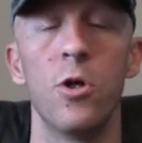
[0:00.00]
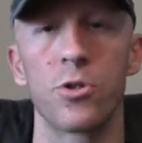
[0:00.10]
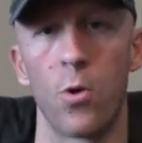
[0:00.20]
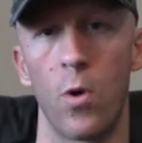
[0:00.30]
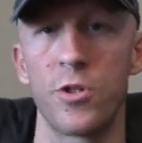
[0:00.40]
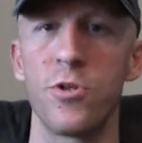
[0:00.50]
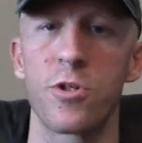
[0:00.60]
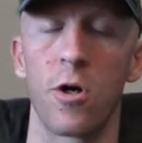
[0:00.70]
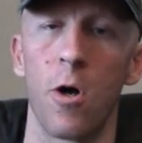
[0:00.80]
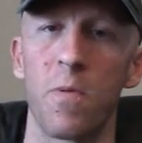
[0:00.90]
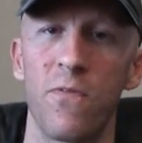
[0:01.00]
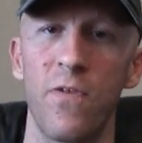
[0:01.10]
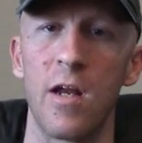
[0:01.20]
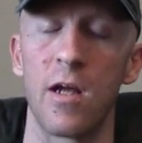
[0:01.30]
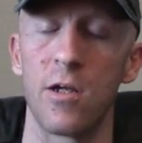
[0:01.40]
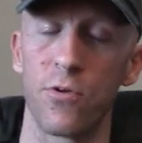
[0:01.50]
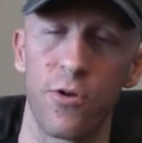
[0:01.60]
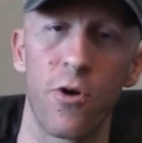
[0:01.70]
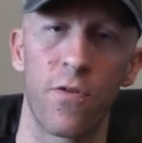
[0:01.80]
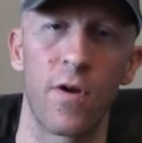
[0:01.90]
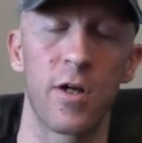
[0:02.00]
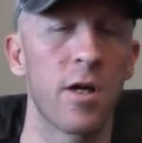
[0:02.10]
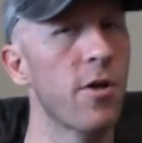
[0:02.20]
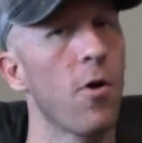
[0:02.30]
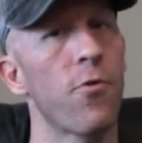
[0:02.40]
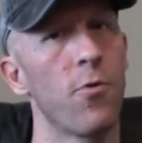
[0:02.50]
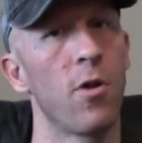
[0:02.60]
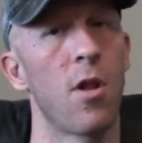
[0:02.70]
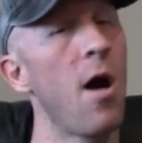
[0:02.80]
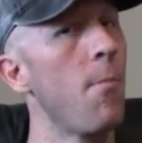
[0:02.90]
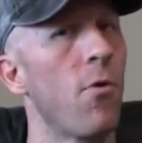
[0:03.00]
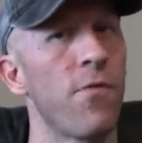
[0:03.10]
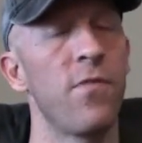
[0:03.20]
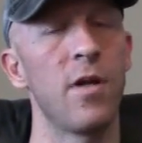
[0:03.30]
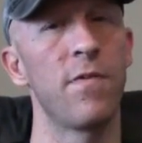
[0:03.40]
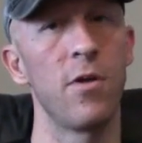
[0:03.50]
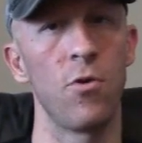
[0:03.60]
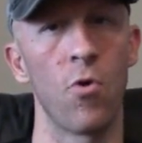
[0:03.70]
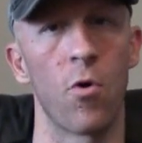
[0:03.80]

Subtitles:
So once you start open feeding, you'll notice that you're going to go through a lot more feed than you